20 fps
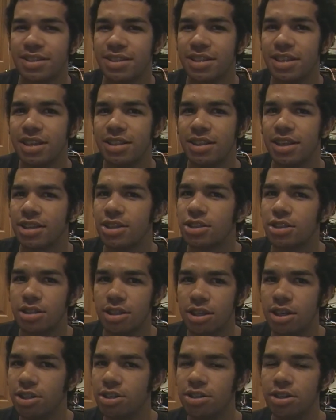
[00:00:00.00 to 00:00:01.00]
like at the end like
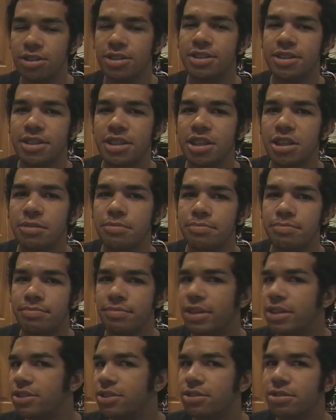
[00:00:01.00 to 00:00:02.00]
a good team
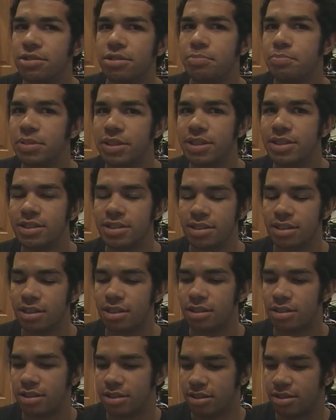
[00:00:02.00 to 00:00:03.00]
makes a good
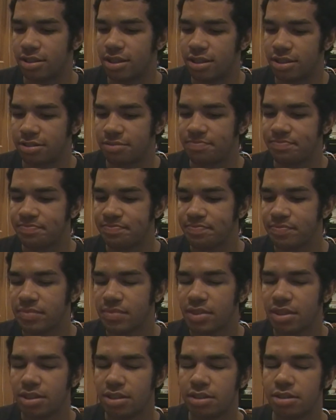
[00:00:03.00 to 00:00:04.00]
pizza and like
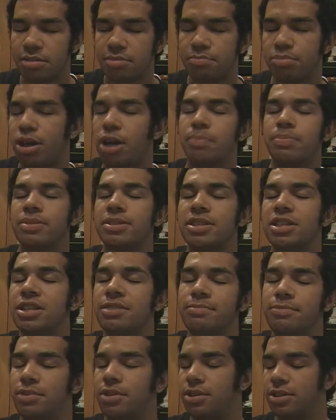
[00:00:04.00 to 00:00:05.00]
proper
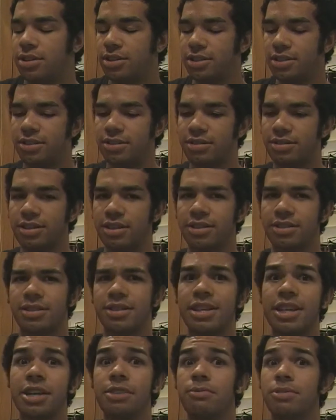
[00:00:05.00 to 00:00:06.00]
teamwork and
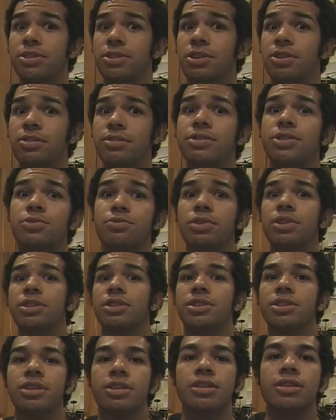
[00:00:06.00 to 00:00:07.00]
like the end result is
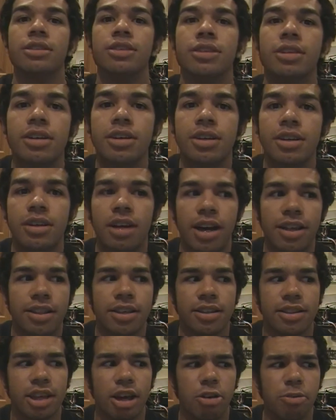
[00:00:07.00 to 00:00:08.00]
really good. I
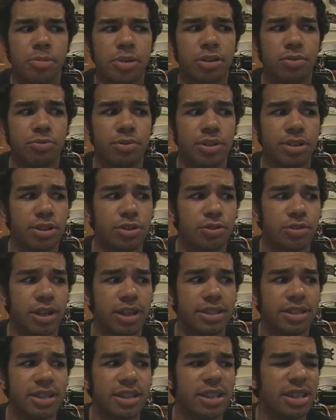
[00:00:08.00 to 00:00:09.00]
think that would be a really
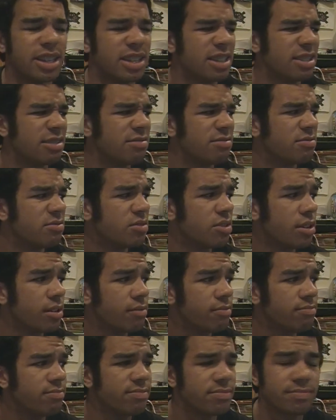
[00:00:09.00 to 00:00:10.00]
cool idea and
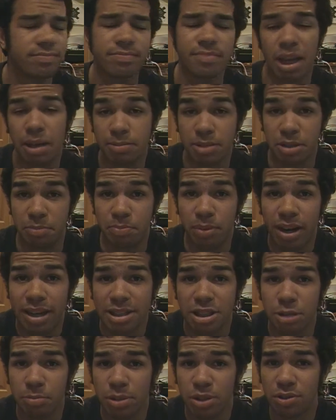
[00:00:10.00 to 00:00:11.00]
I'm
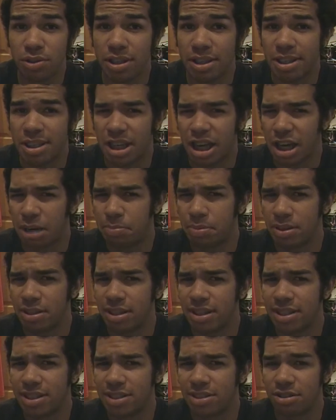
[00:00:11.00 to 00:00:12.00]
surprised nobody's really
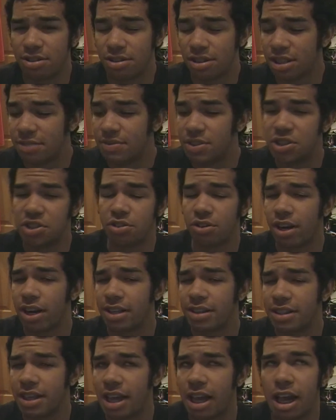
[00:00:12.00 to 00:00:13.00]
capitalized or even
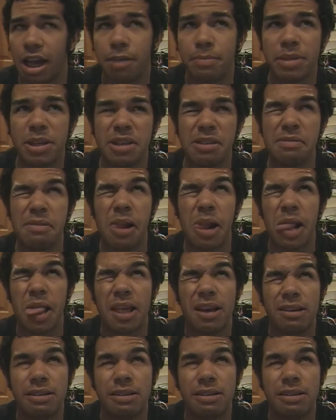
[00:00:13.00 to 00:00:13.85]
tried that. I mean,